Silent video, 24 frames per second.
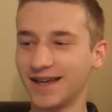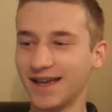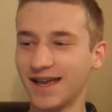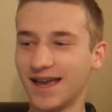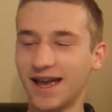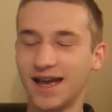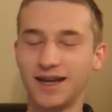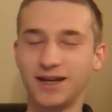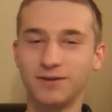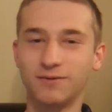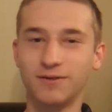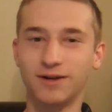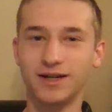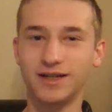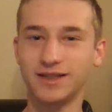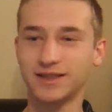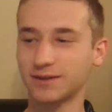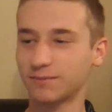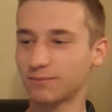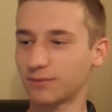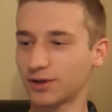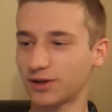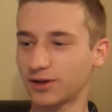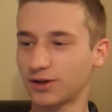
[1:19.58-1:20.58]
anyways,
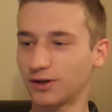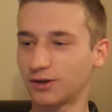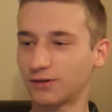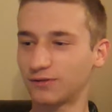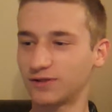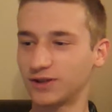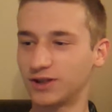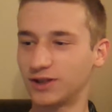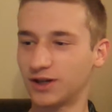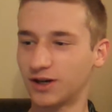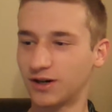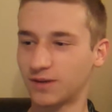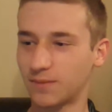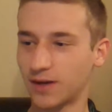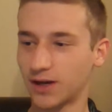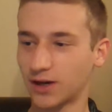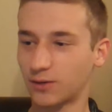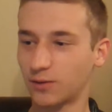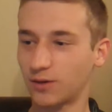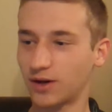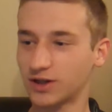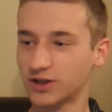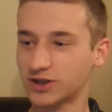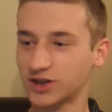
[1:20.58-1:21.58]
I'm looking over here at my
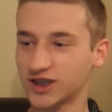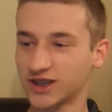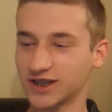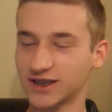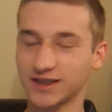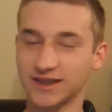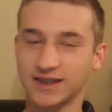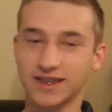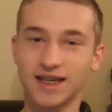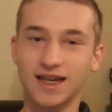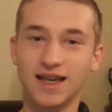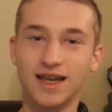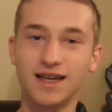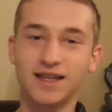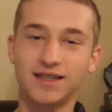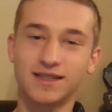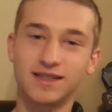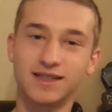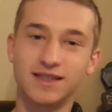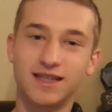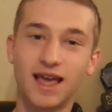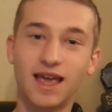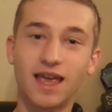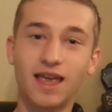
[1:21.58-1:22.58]
questions.
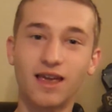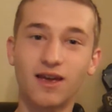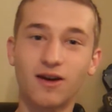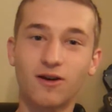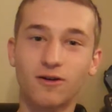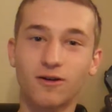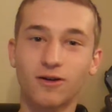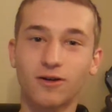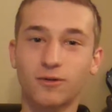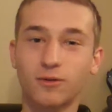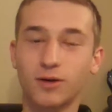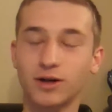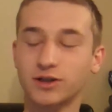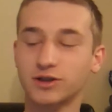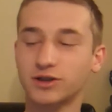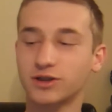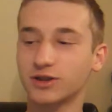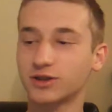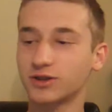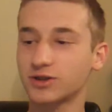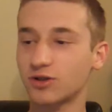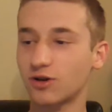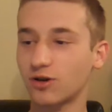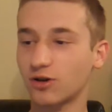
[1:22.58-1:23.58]
Today, our
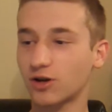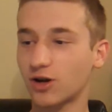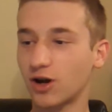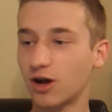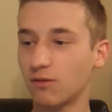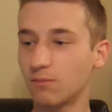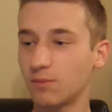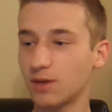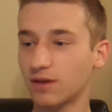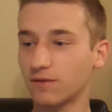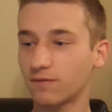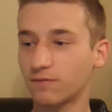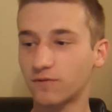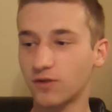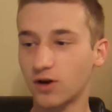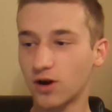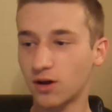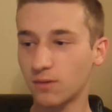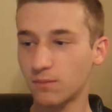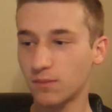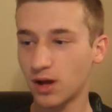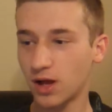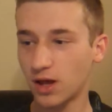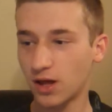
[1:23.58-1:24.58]
questions are coming
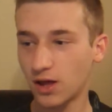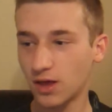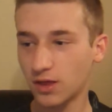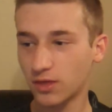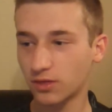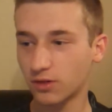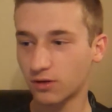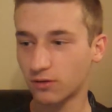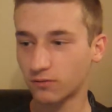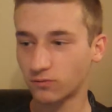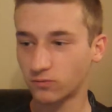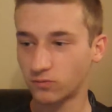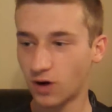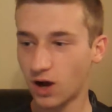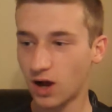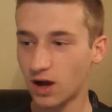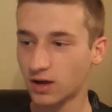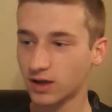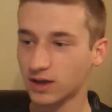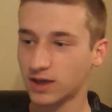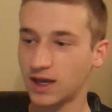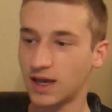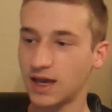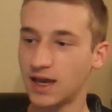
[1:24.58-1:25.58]
from The
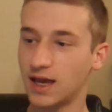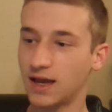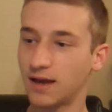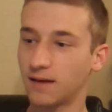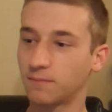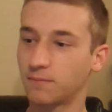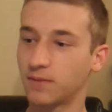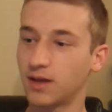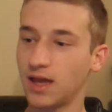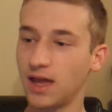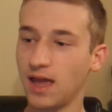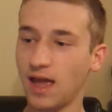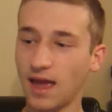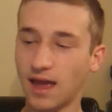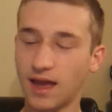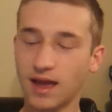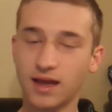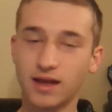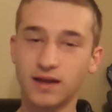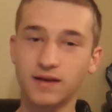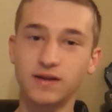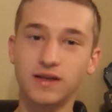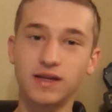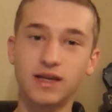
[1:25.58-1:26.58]
Rock Hem,
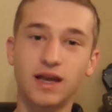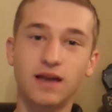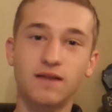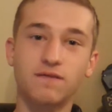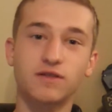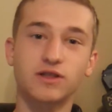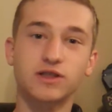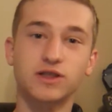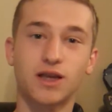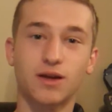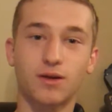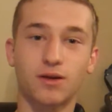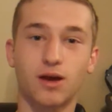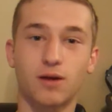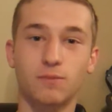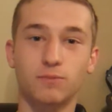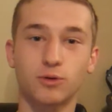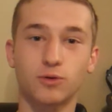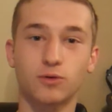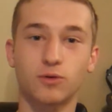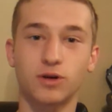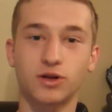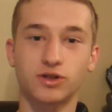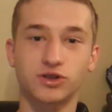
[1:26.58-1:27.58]
and he gave us a
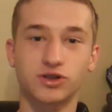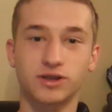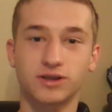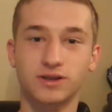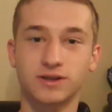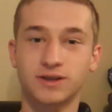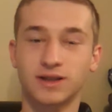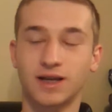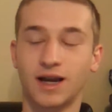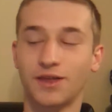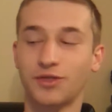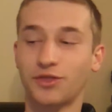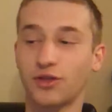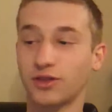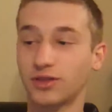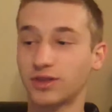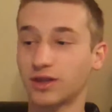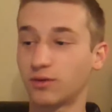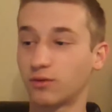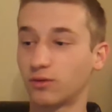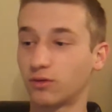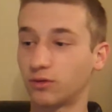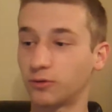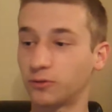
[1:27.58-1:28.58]
couple questions, and I thought
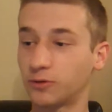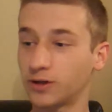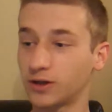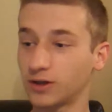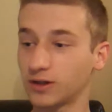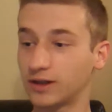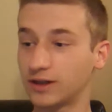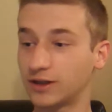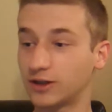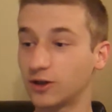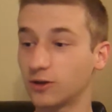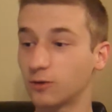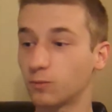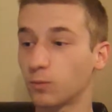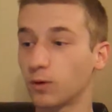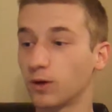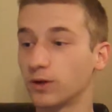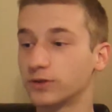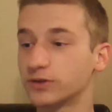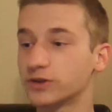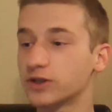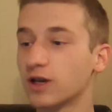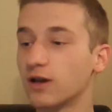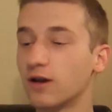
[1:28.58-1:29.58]
they were really good
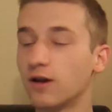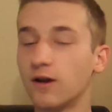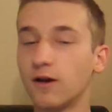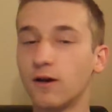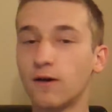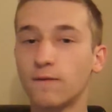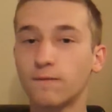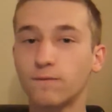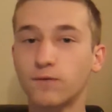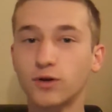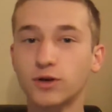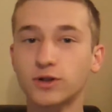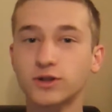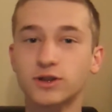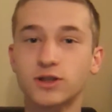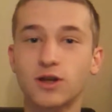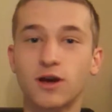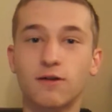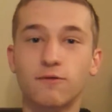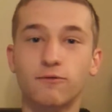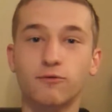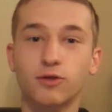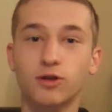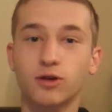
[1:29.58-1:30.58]
ones. First
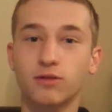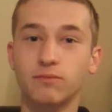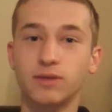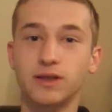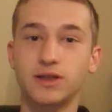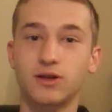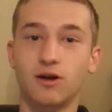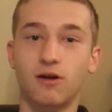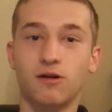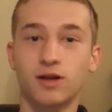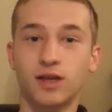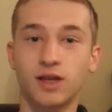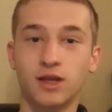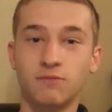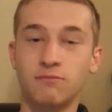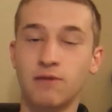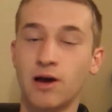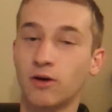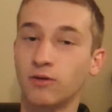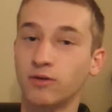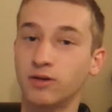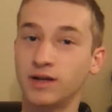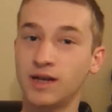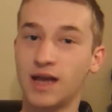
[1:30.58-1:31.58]
off, we're going to be talking
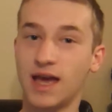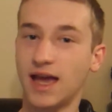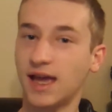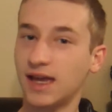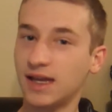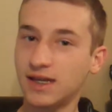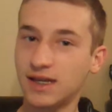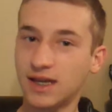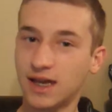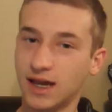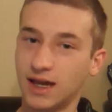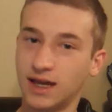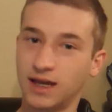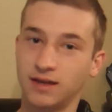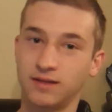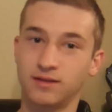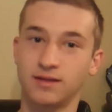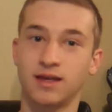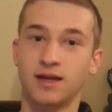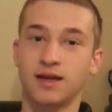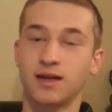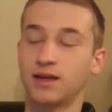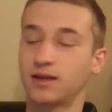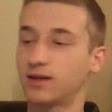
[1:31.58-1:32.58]
about an AK
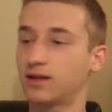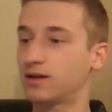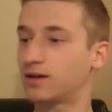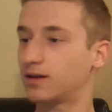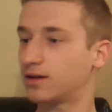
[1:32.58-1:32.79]
that